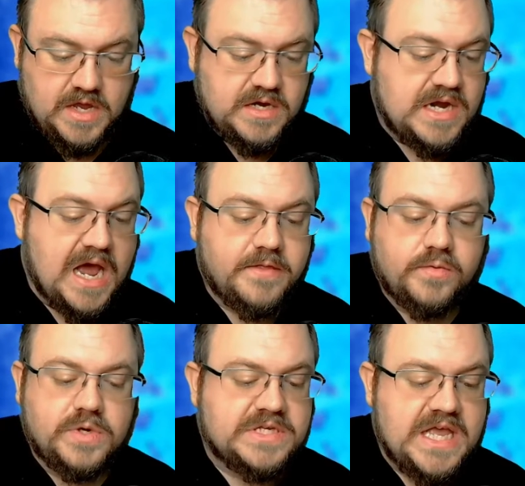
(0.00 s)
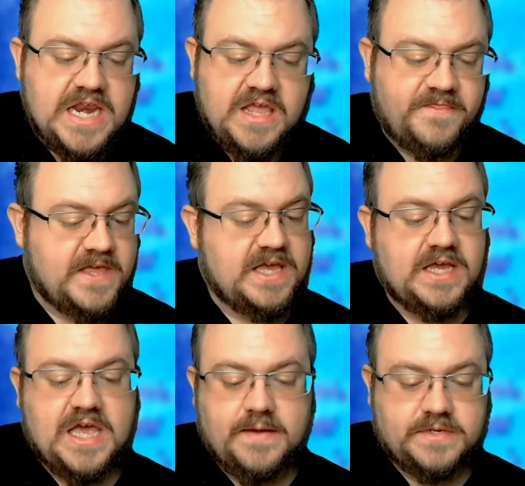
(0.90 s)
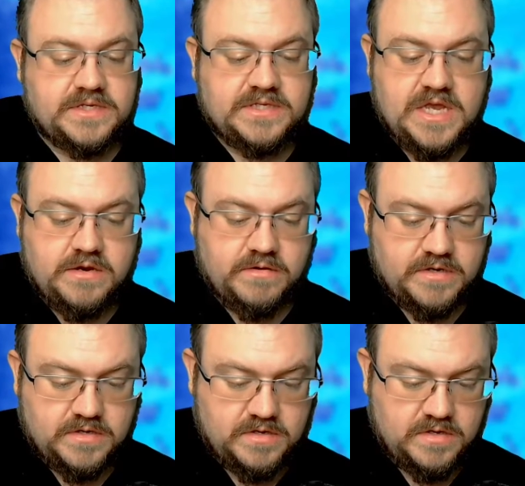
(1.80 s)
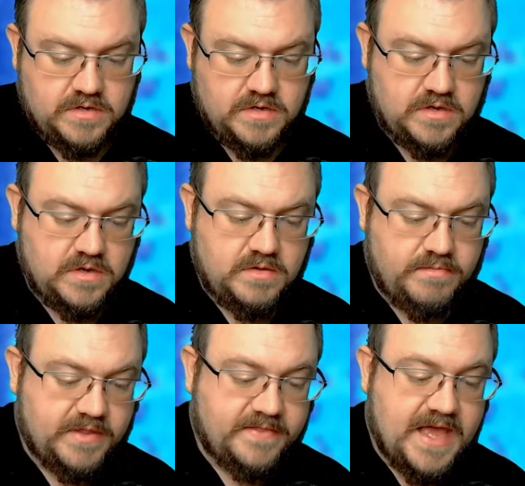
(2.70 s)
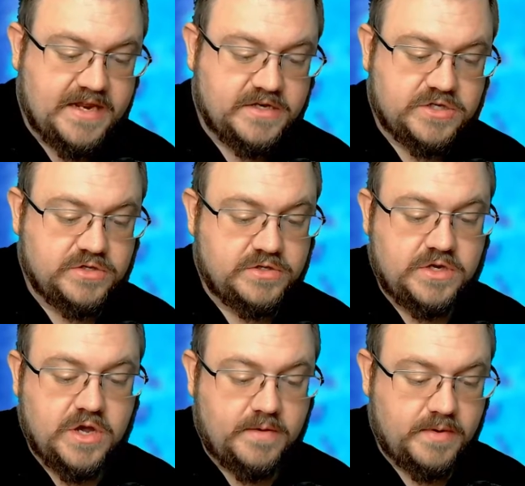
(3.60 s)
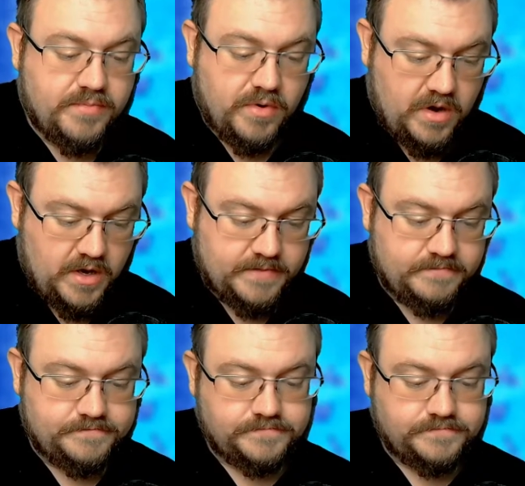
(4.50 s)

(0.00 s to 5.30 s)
neither was anything kept secret, but that it should come abroad.